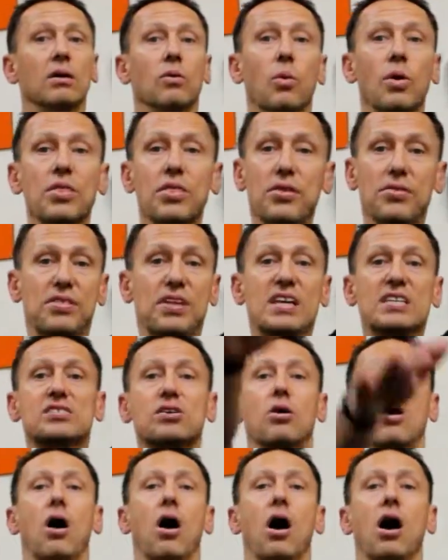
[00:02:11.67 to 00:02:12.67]
Whether these
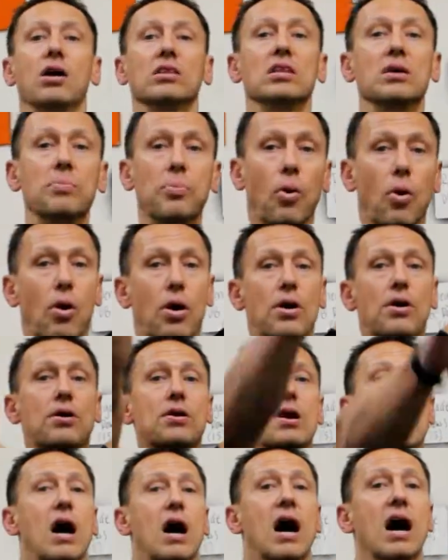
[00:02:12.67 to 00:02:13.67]
are on the board or
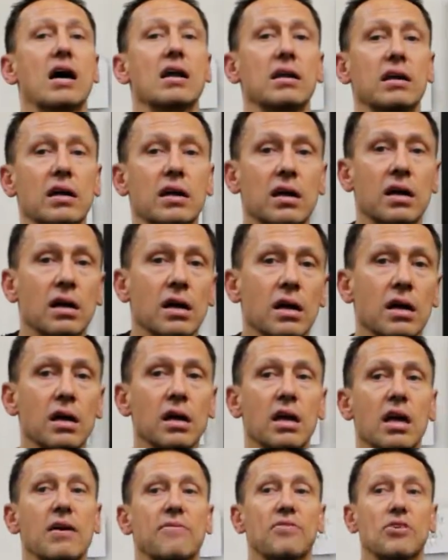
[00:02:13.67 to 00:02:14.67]
not,
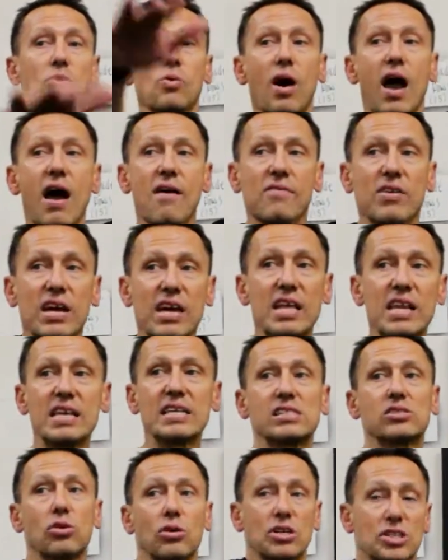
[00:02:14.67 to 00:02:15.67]
if you have any
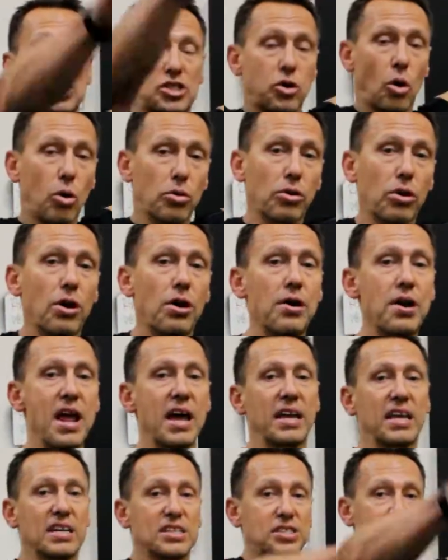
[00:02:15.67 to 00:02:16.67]
sort of shoulder or
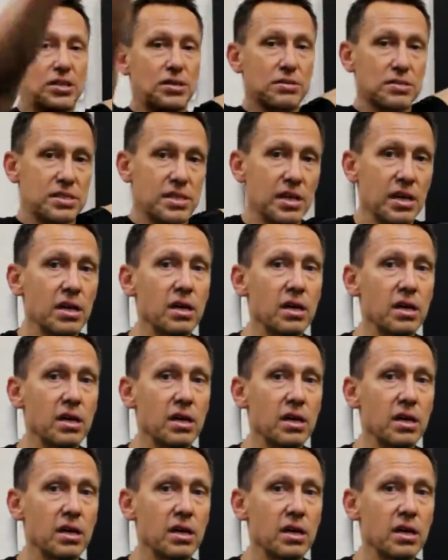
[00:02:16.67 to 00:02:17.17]
neck issues,